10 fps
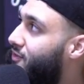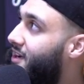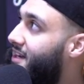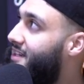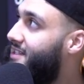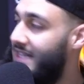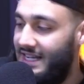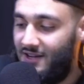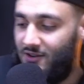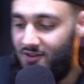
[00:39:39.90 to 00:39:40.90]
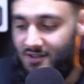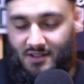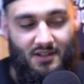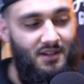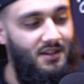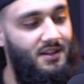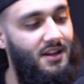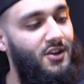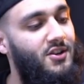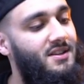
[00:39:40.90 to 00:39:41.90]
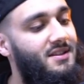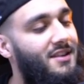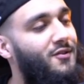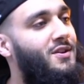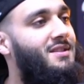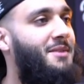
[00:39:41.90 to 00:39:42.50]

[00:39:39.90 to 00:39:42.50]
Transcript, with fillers: of kindness now. I could give you a